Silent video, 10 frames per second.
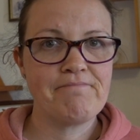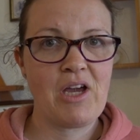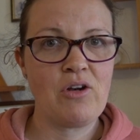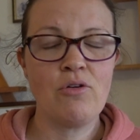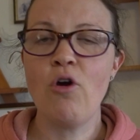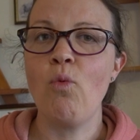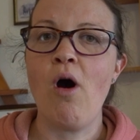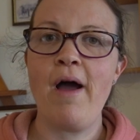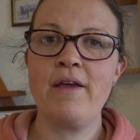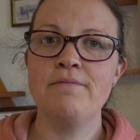I don't know
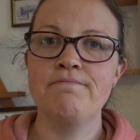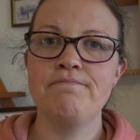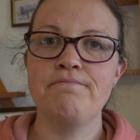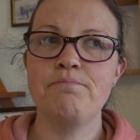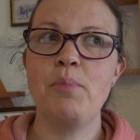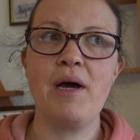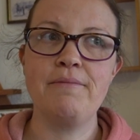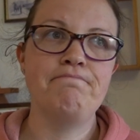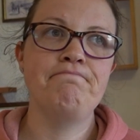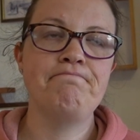why, but
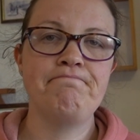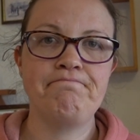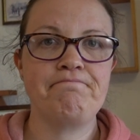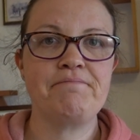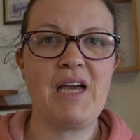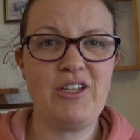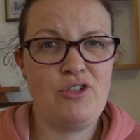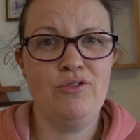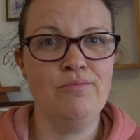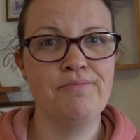I
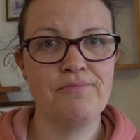do.